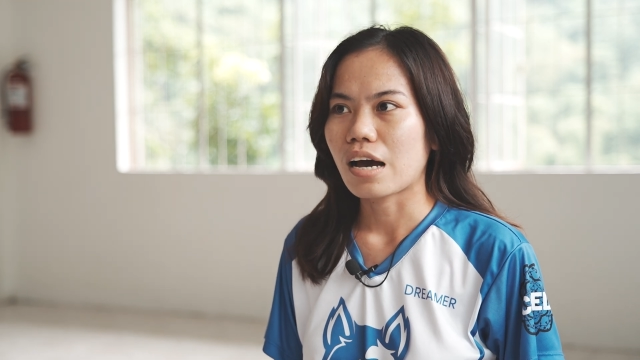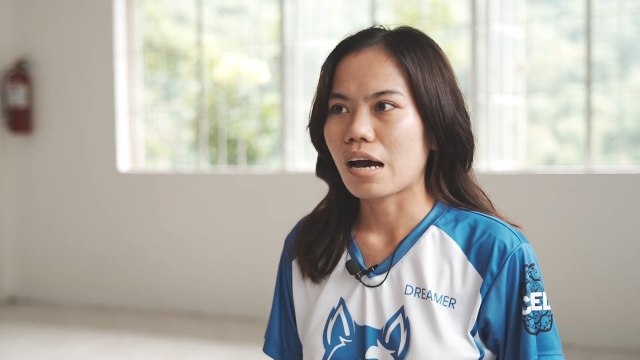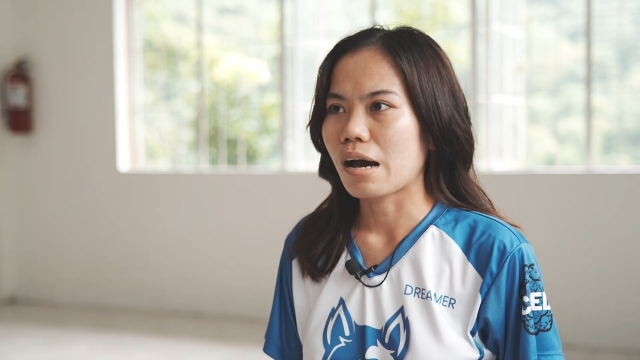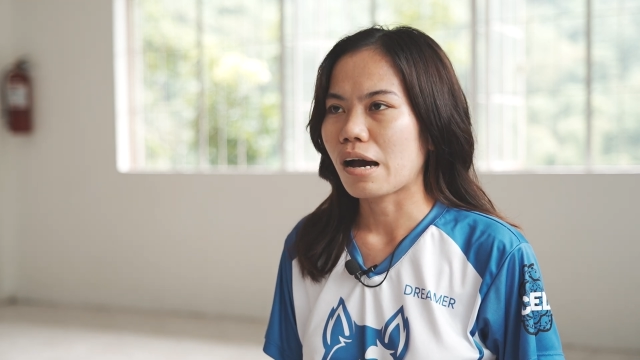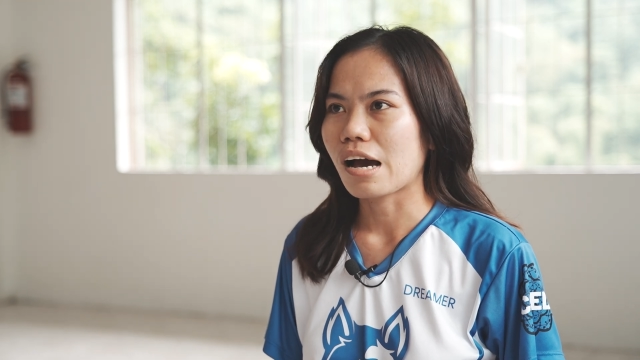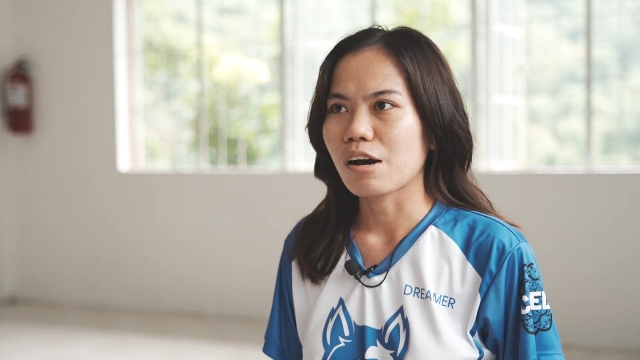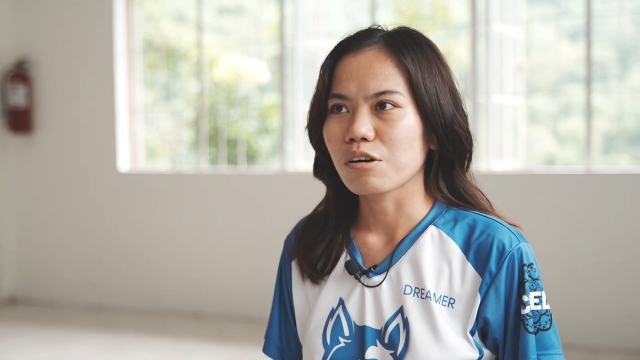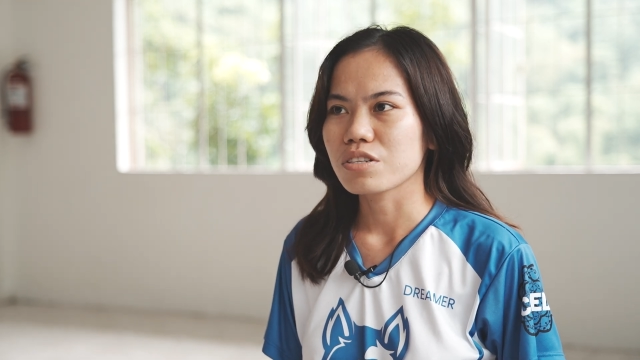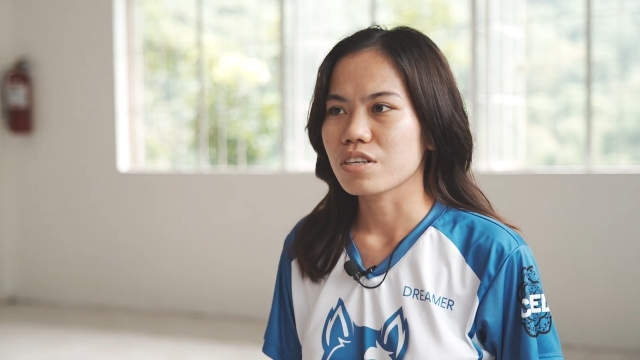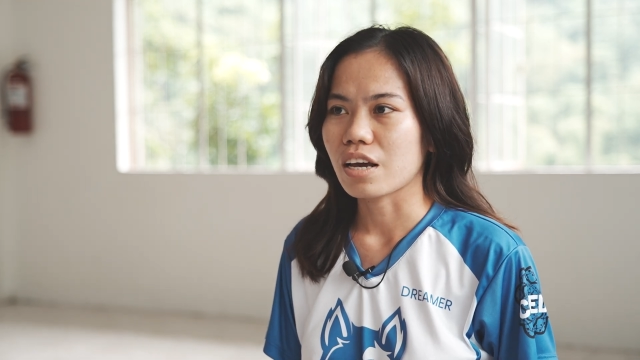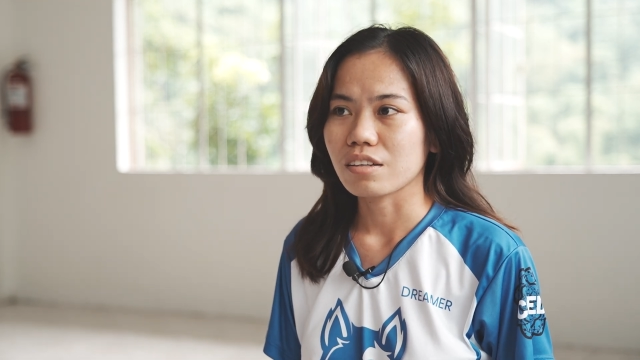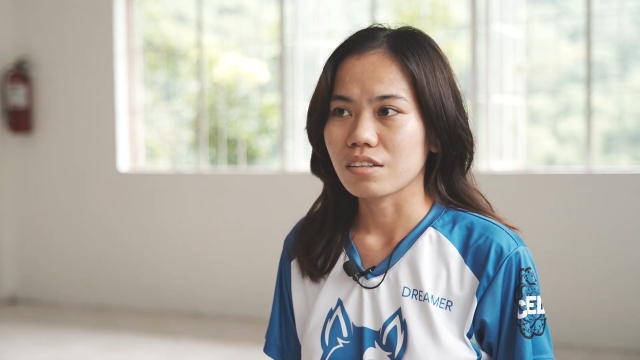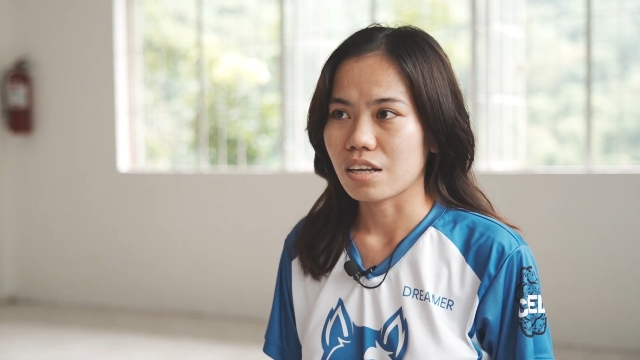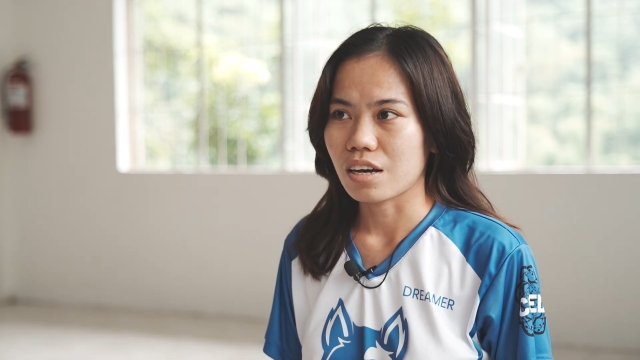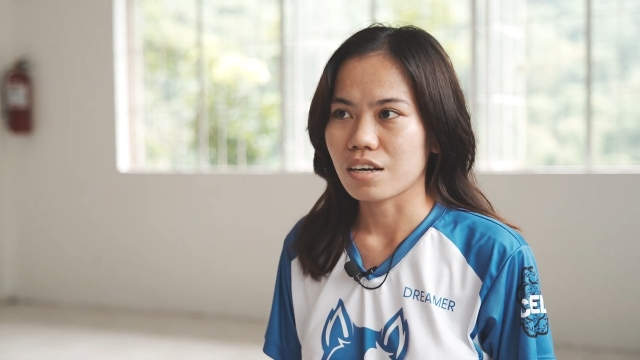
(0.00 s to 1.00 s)

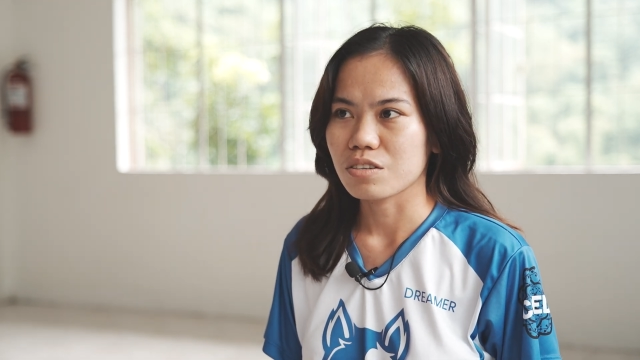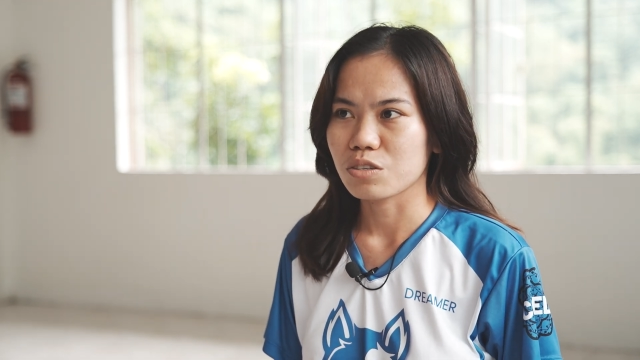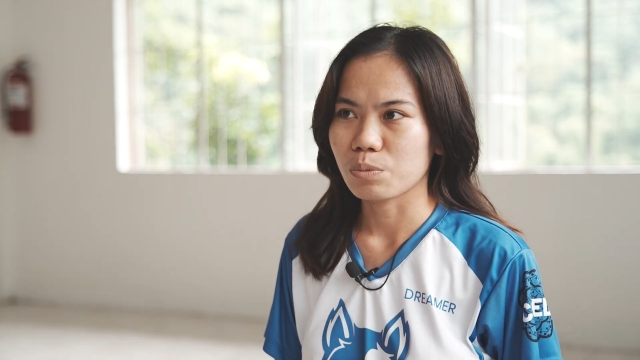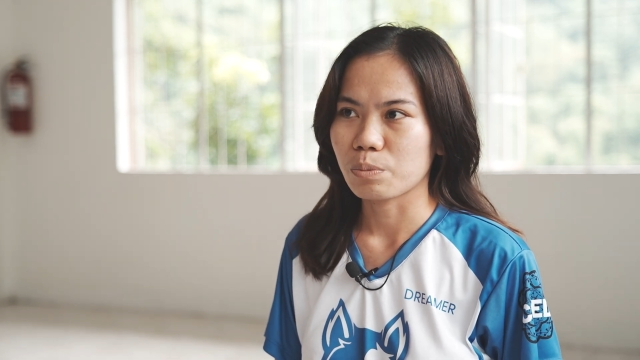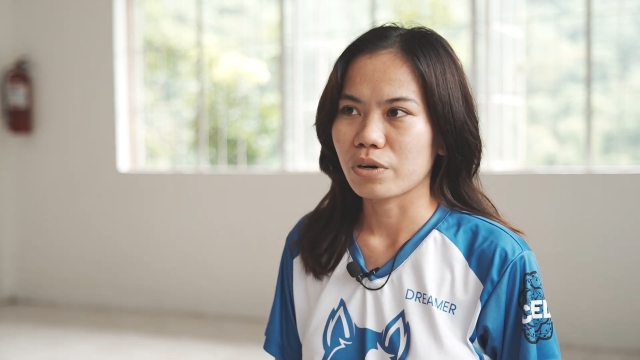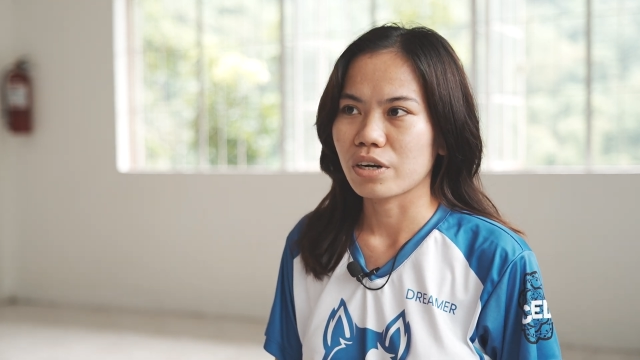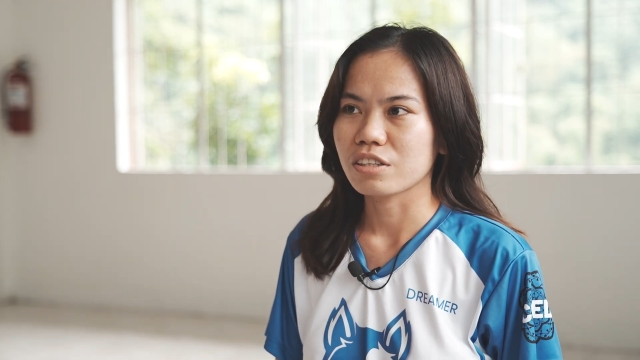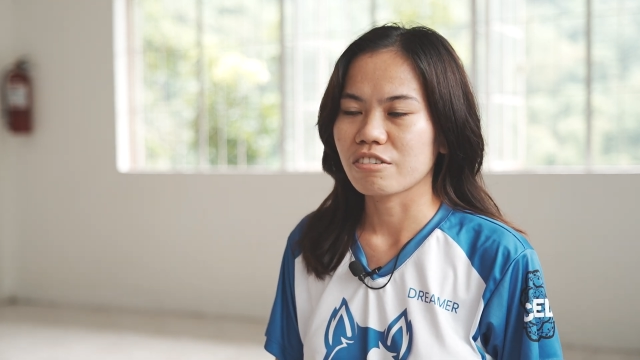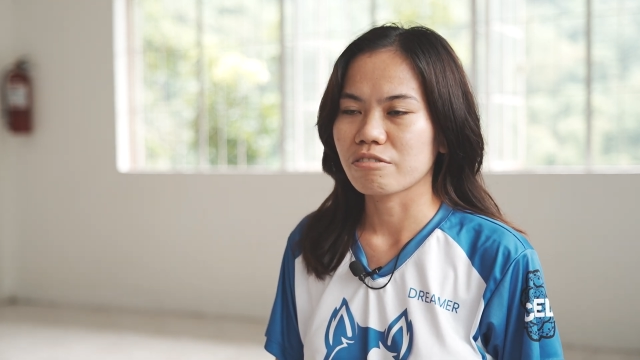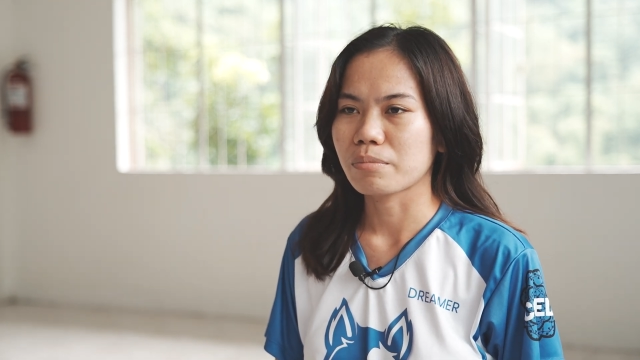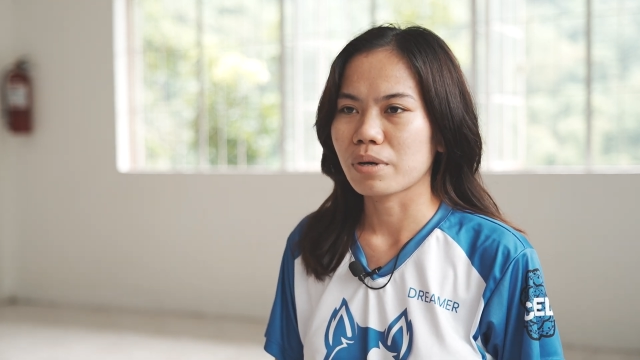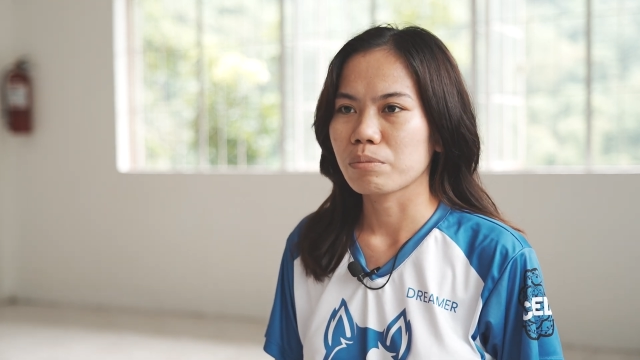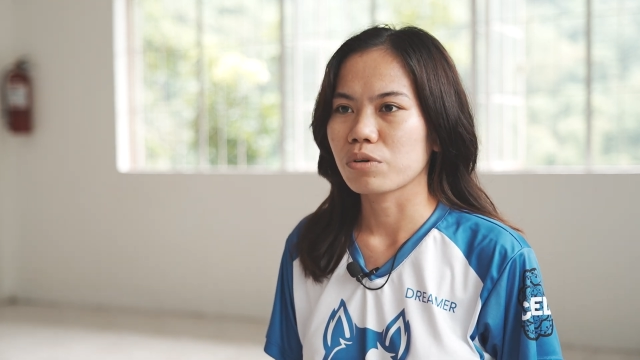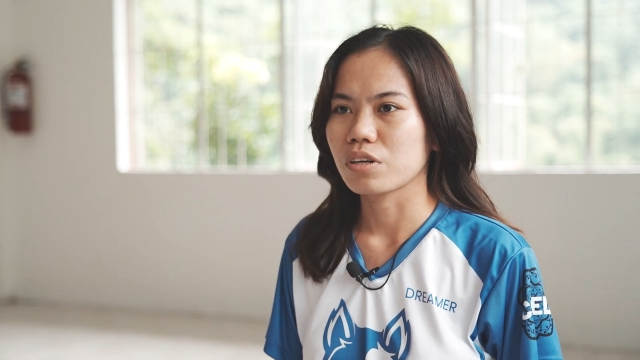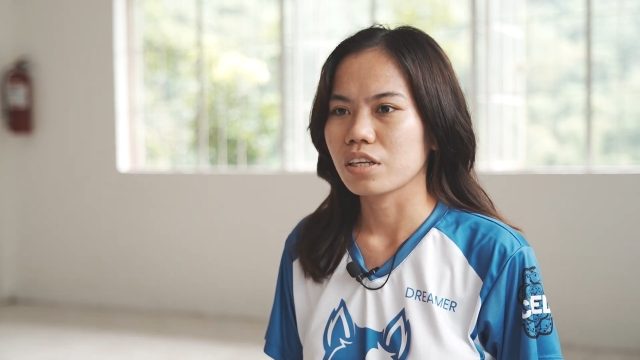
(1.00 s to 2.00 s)
outside the support of
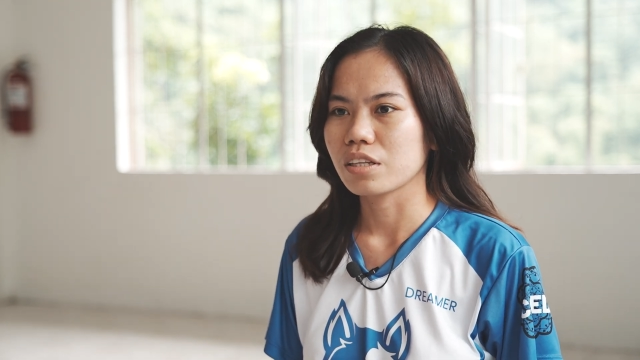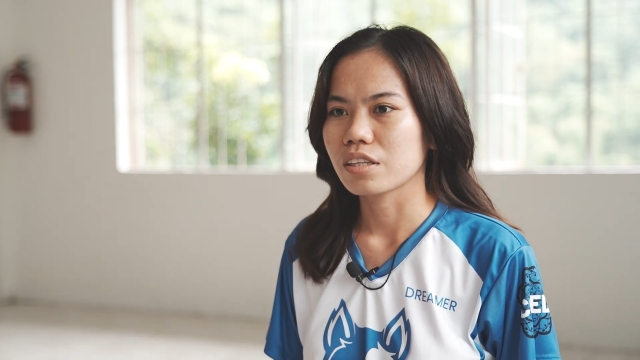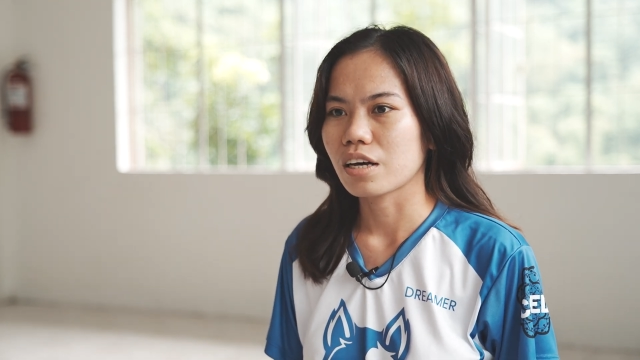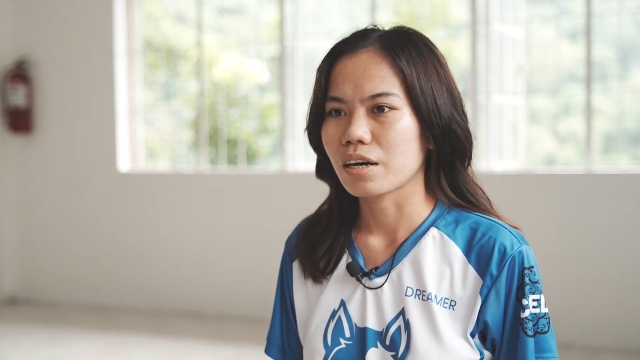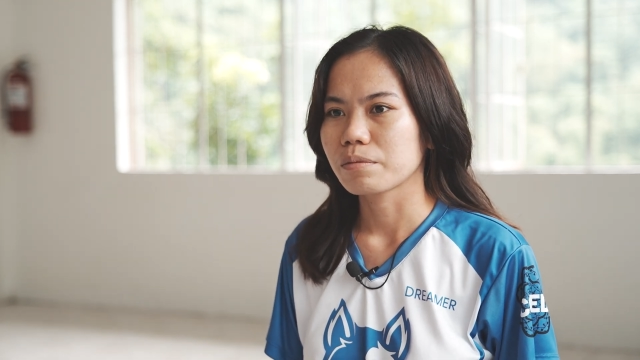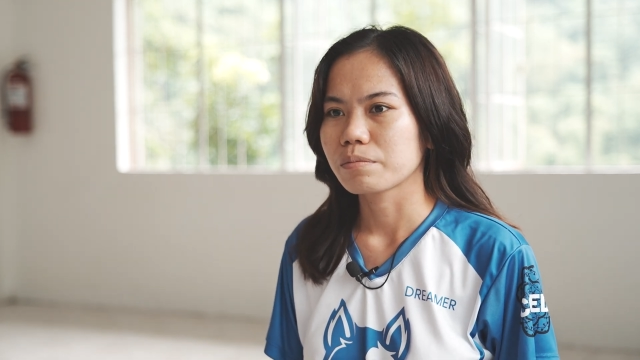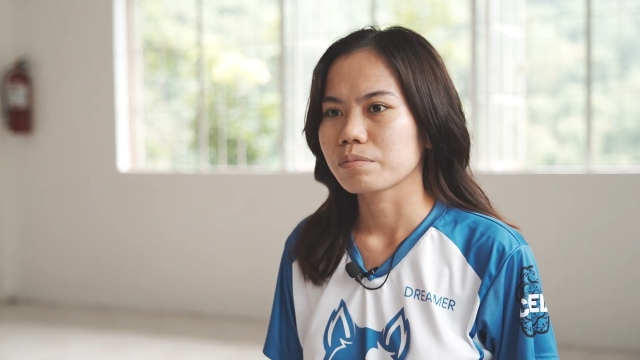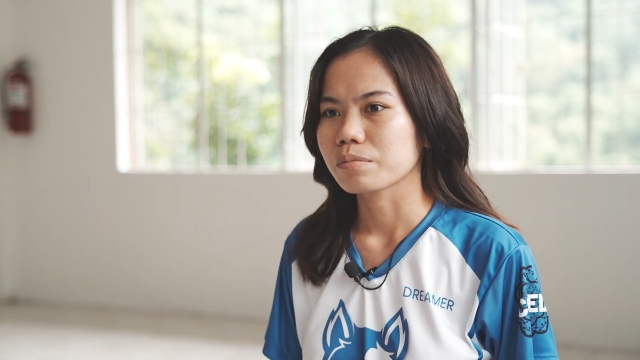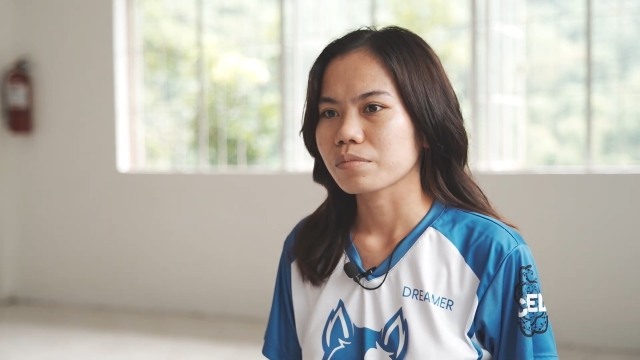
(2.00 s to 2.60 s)
my Bonita.